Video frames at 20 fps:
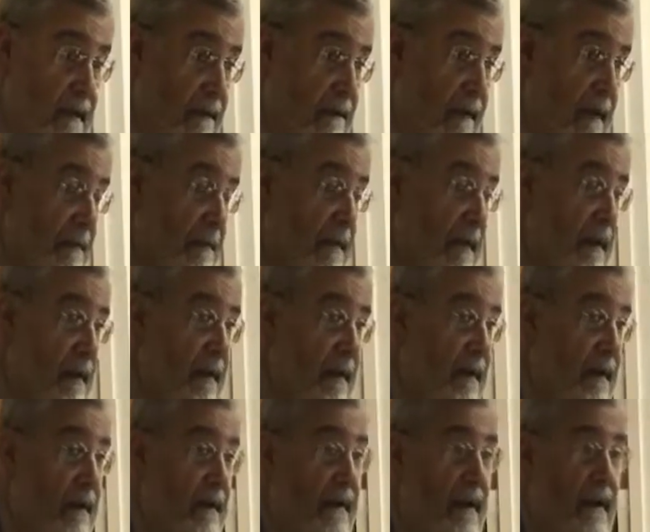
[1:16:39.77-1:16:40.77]
if I bill
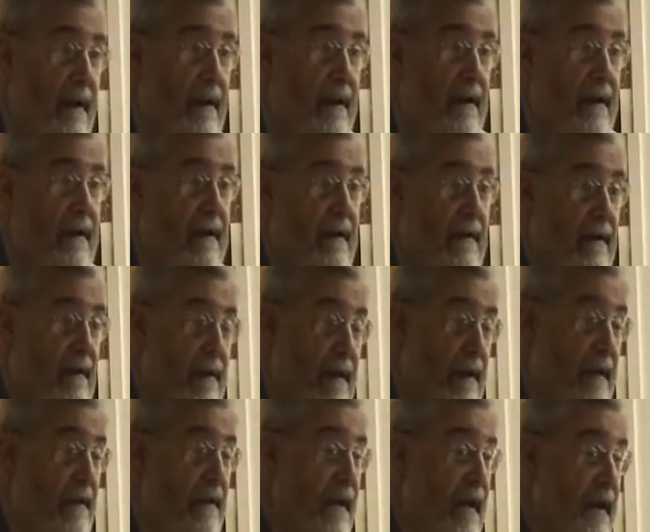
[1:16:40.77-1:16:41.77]
it, in, in,
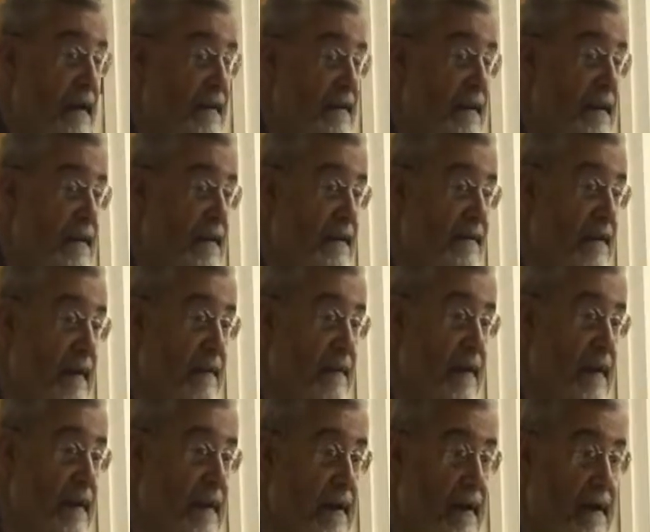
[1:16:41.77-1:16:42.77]
okay, in the United States, if I
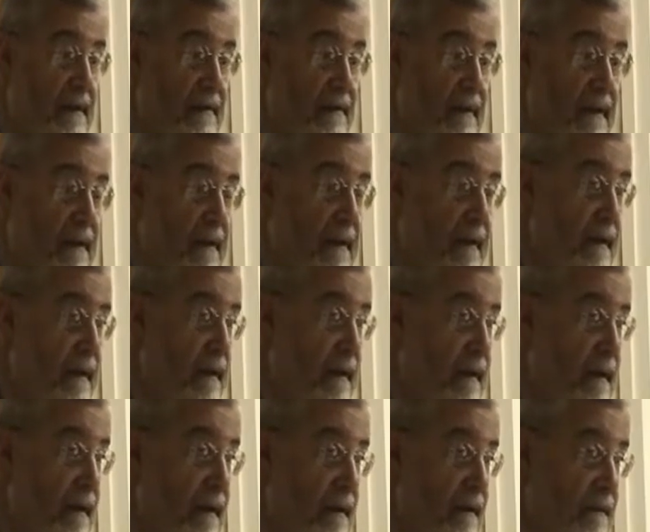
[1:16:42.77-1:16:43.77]
bill it as a,
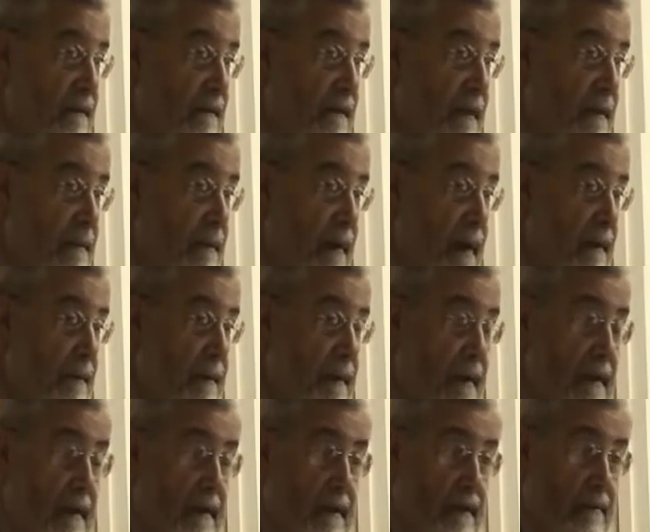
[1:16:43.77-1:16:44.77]
a sleep problem,
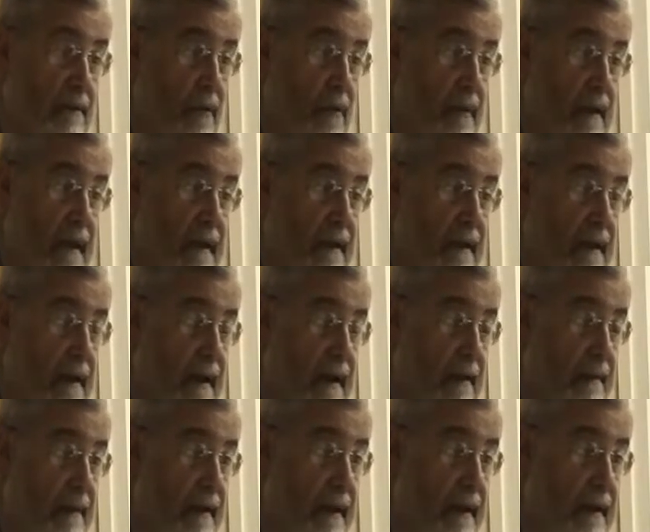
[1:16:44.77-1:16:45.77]
it's more likely to
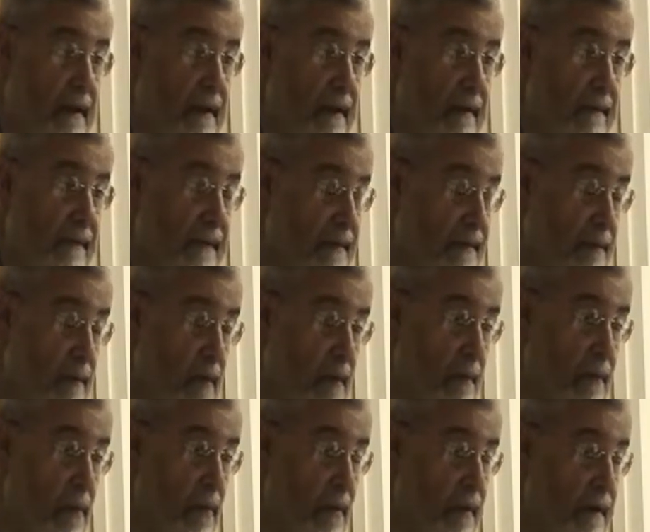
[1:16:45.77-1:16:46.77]
get paid. It's more
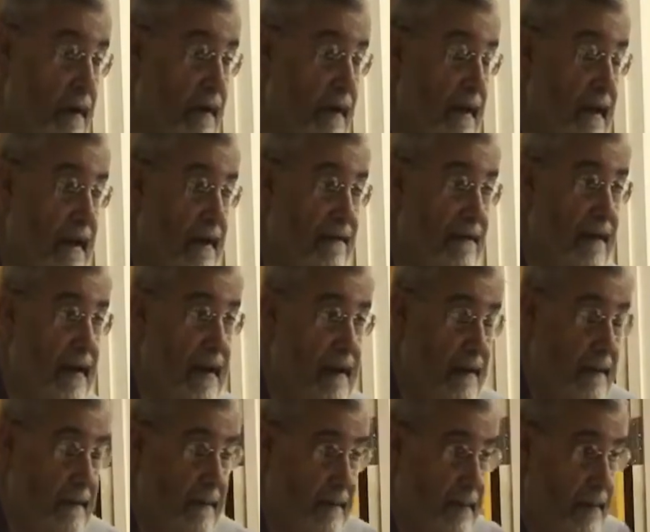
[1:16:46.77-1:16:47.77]
important. If I
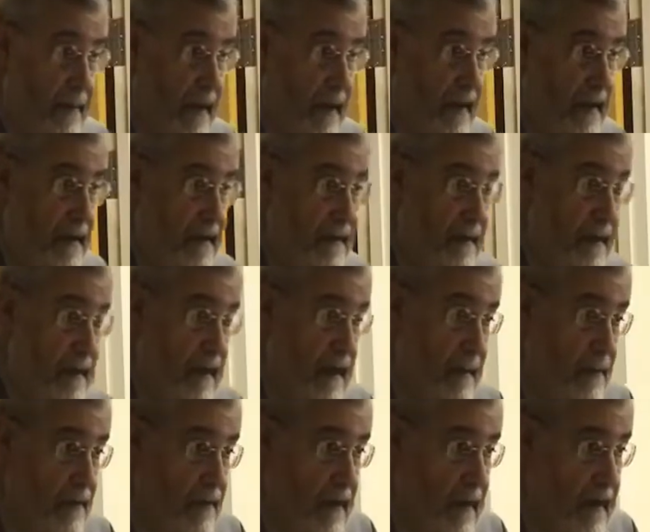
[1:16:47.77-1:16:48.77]
bill it as a
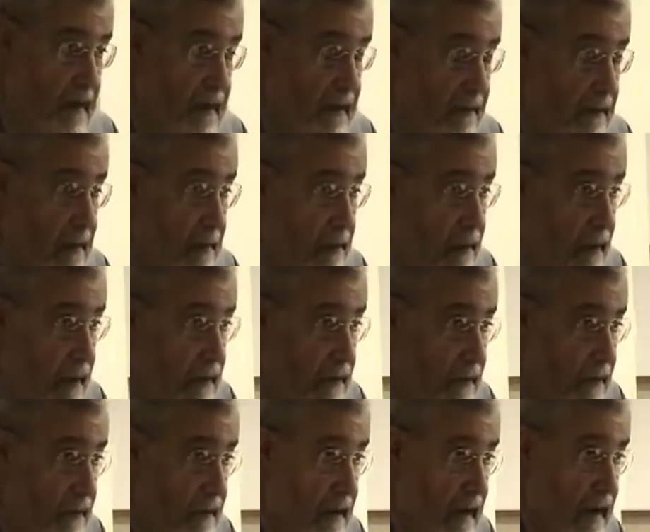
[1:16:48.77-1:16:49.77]
TMJ and give the
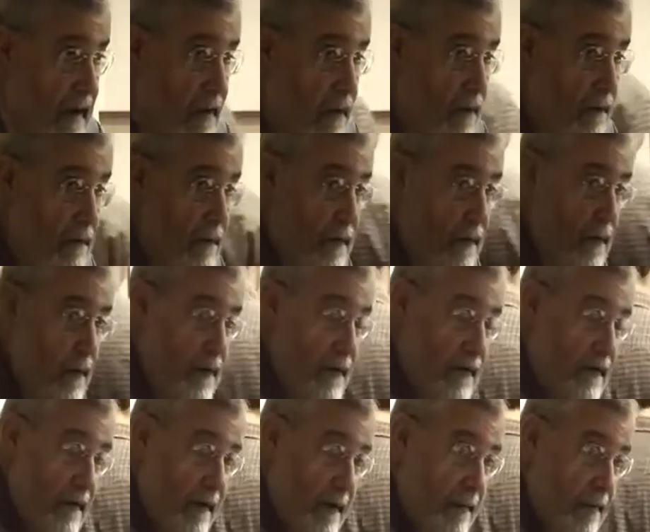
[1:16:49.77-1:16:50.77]
impression that I overlooked a
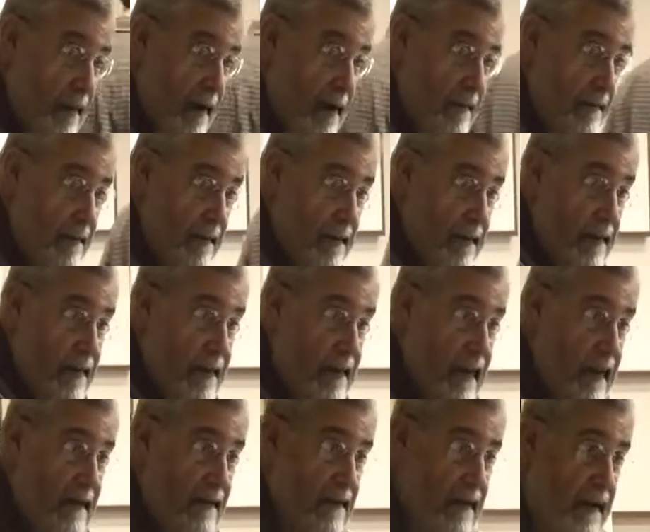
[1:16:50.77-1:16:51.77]
sleep problem,
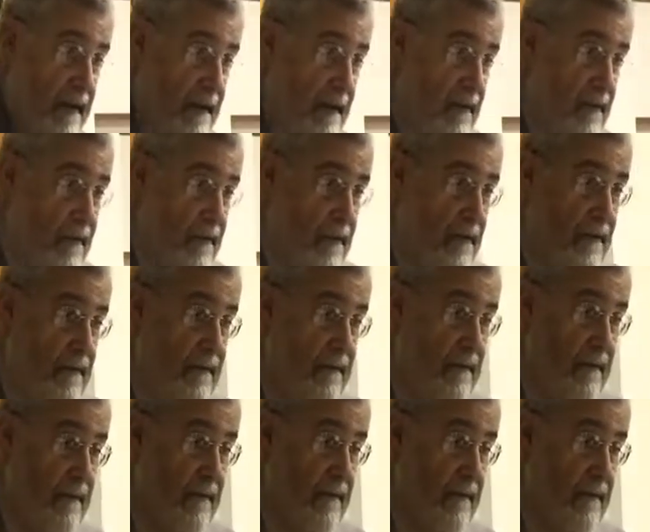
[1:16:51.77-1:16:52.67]
that's negligence.